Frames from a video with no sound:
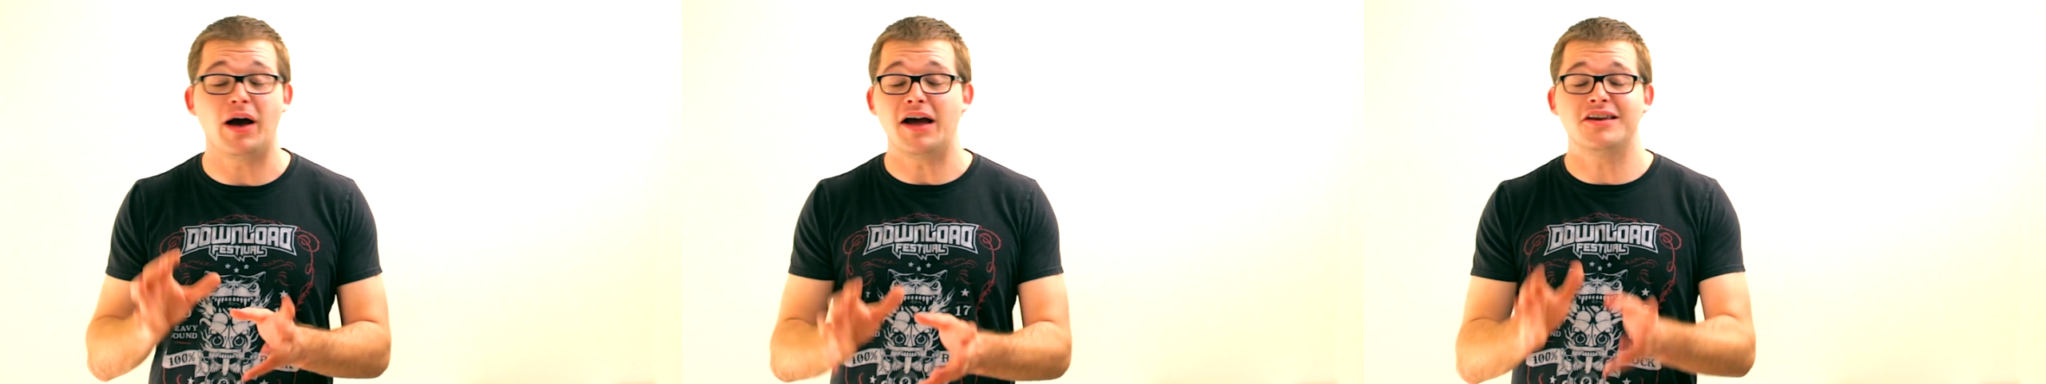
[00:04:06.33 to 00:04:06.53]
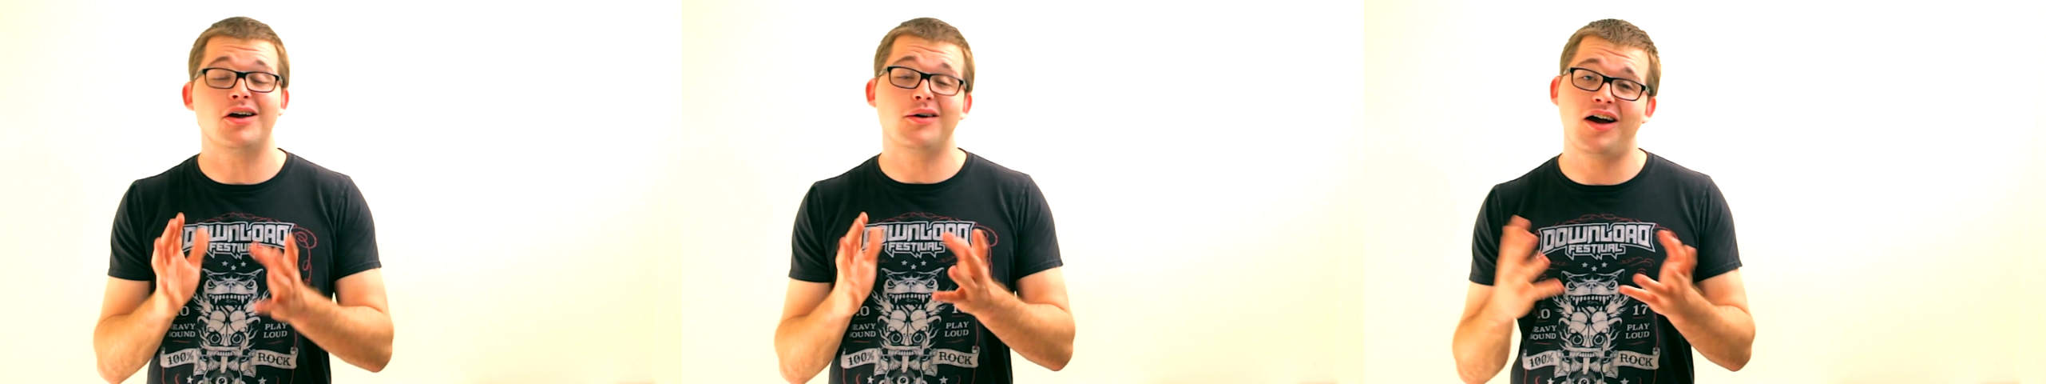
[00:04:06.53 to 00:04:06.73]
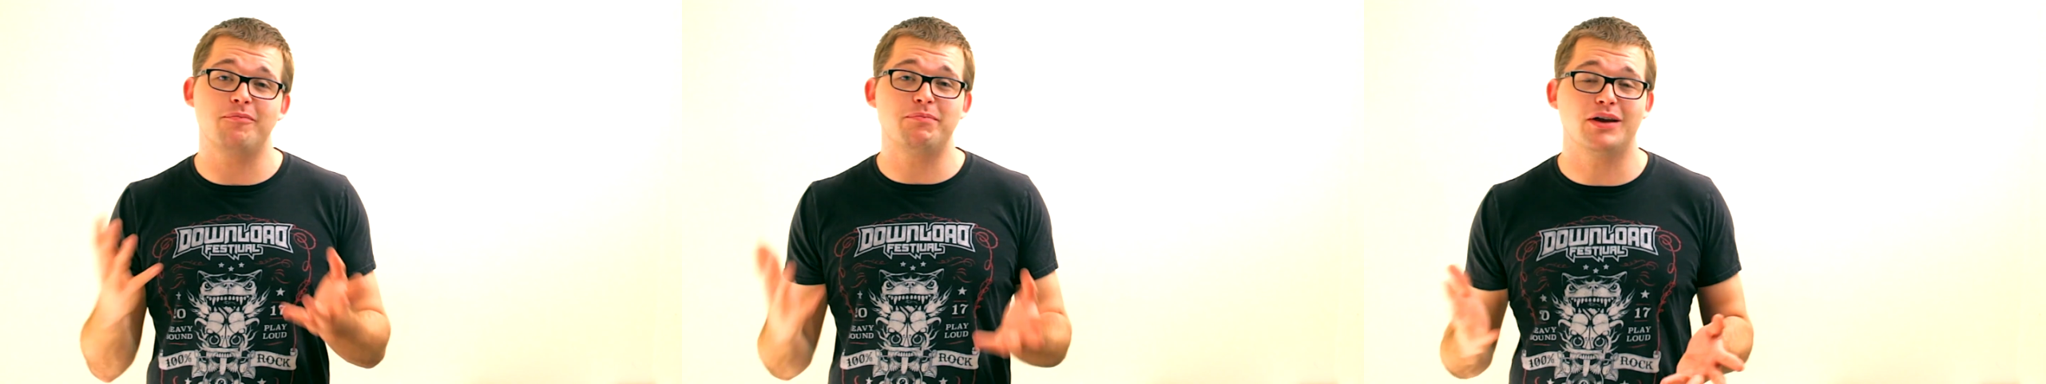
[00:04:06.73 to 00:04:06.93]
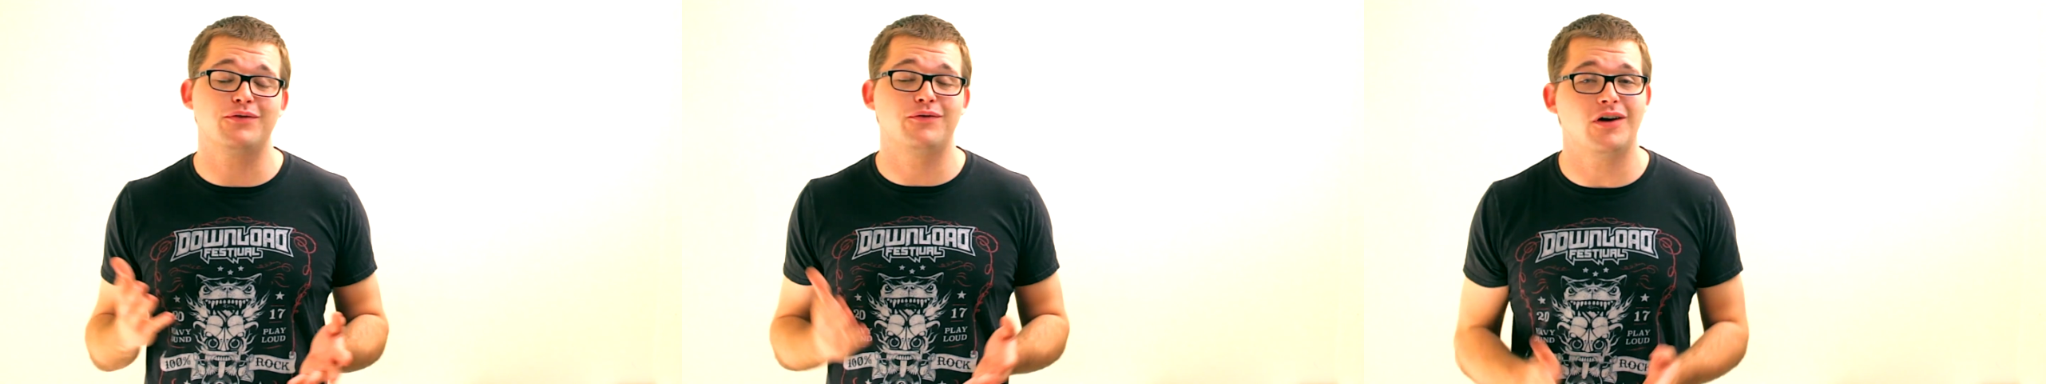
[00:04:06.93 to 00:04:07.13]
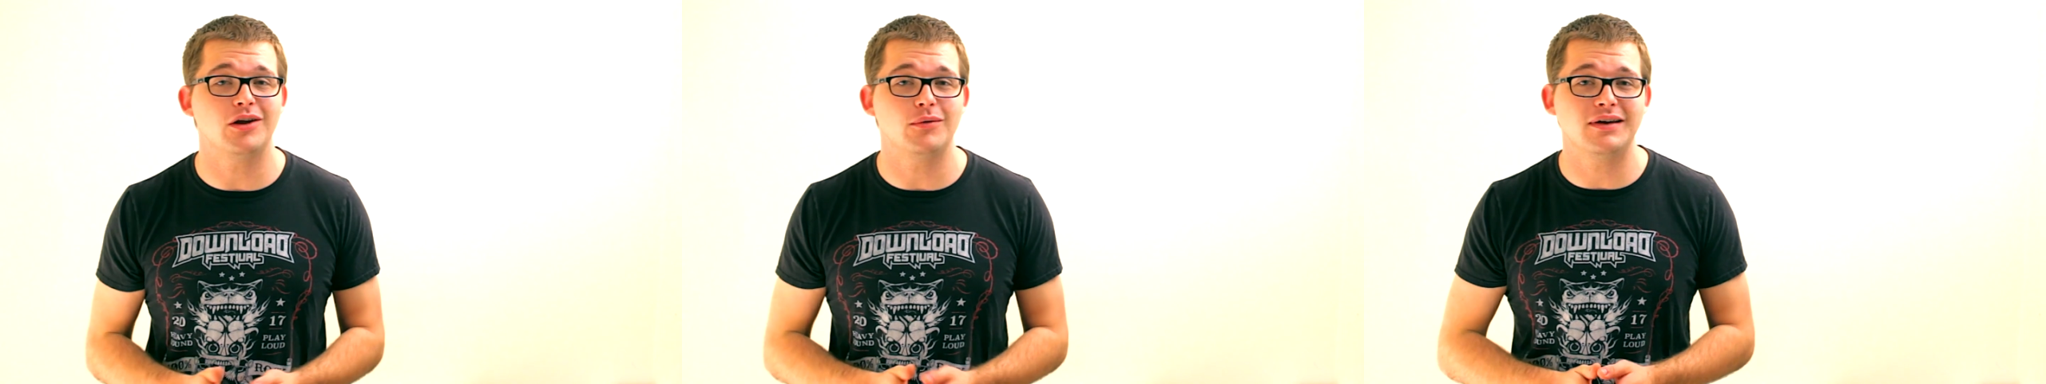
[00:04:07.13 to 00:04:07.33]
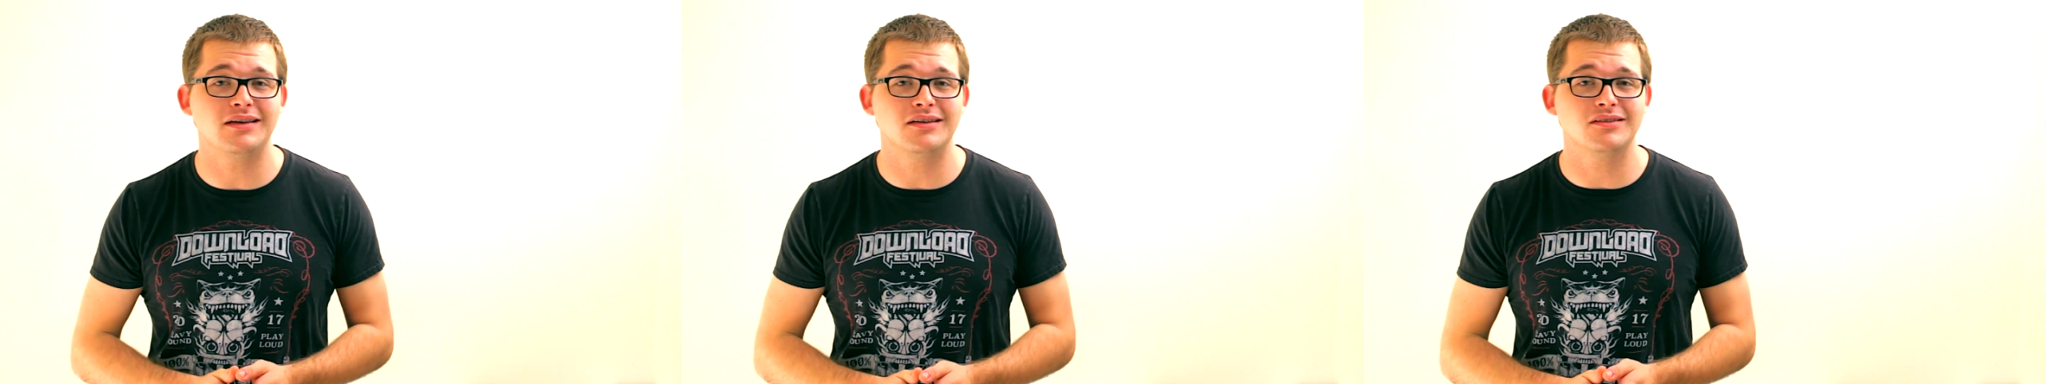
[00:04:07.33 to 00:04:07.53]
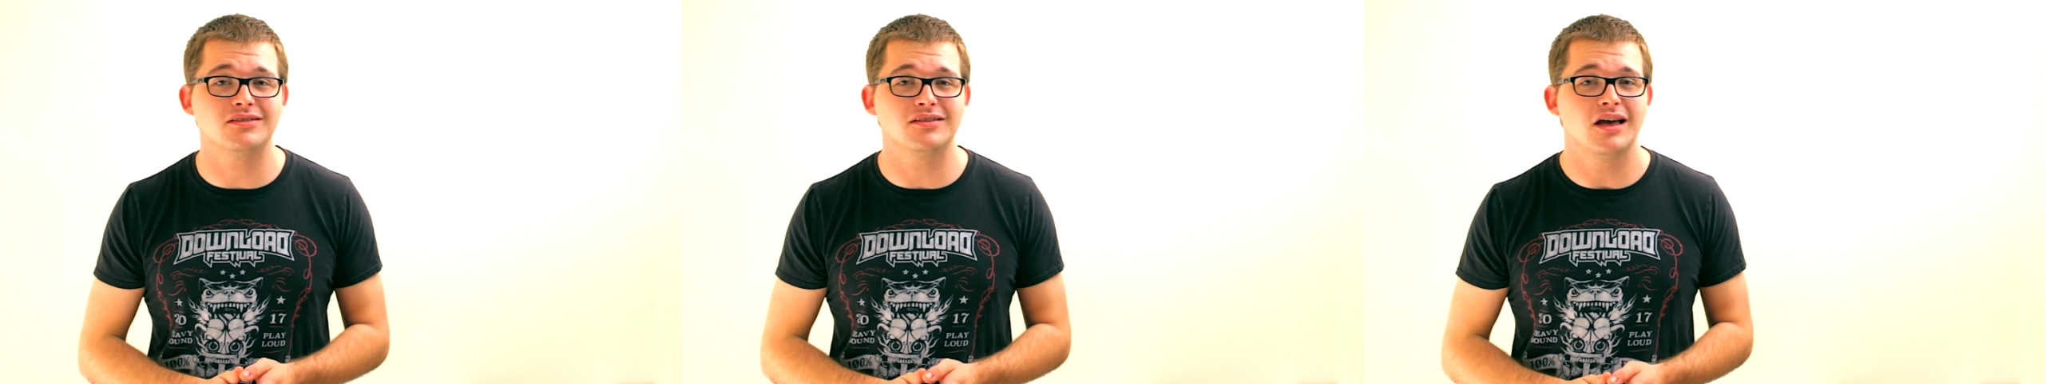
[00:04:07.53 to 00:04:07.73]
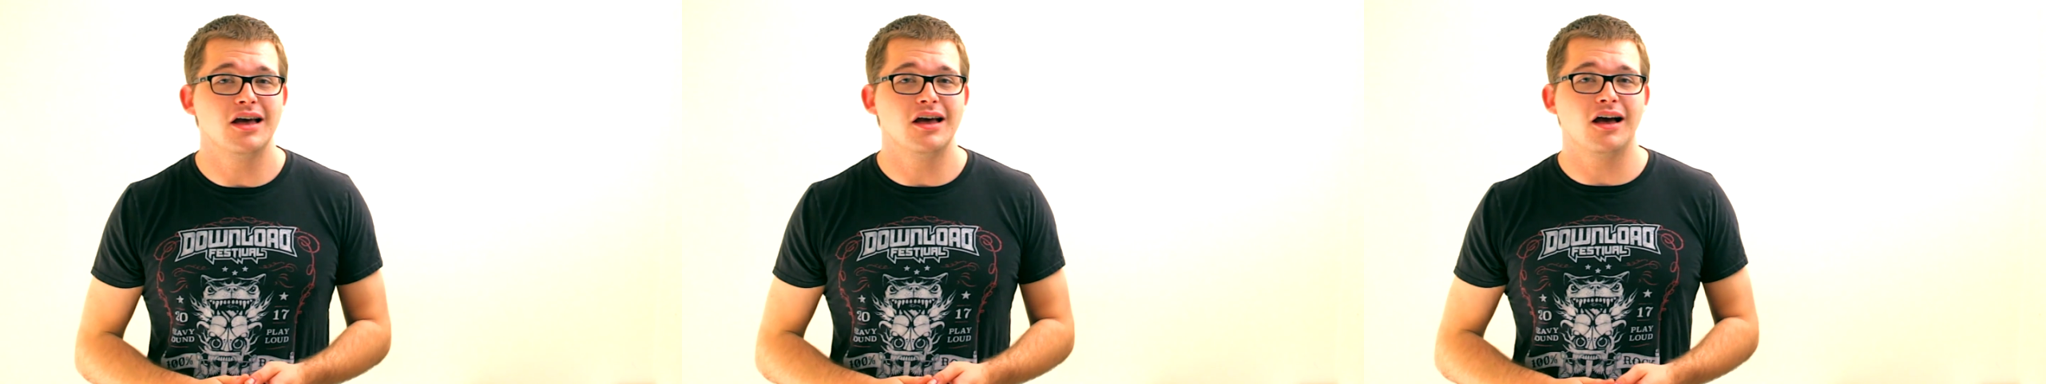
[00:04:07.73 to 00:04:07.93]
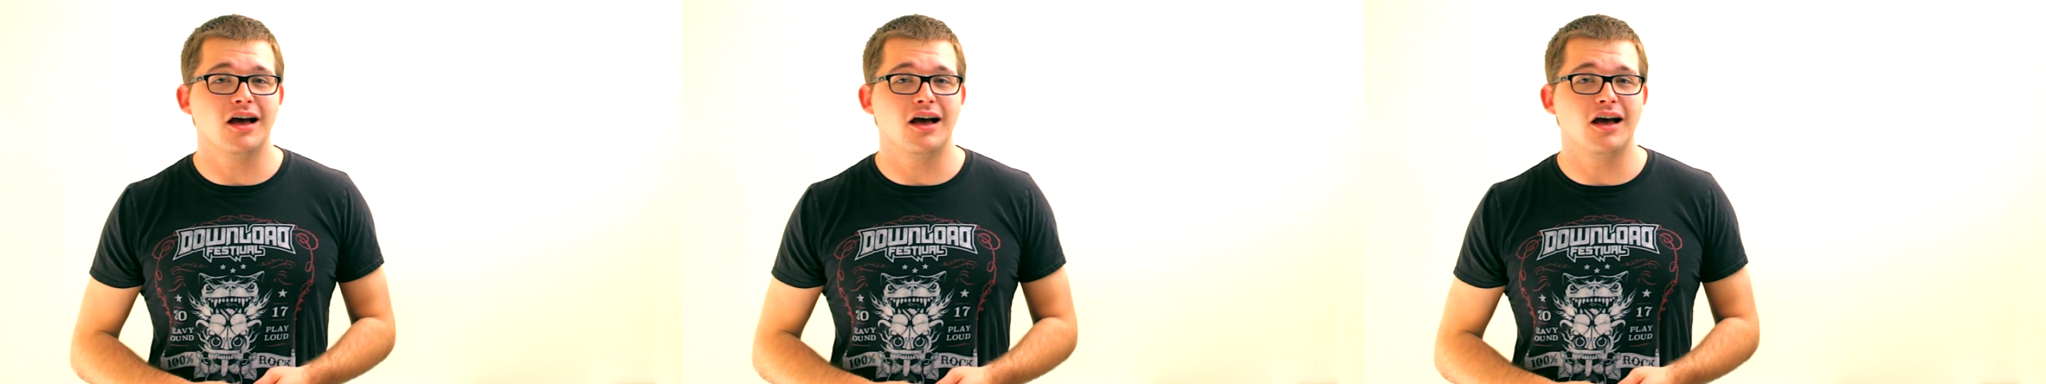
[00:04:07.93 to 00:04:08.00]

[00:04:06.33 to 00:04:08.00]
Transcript: but I know have big followings.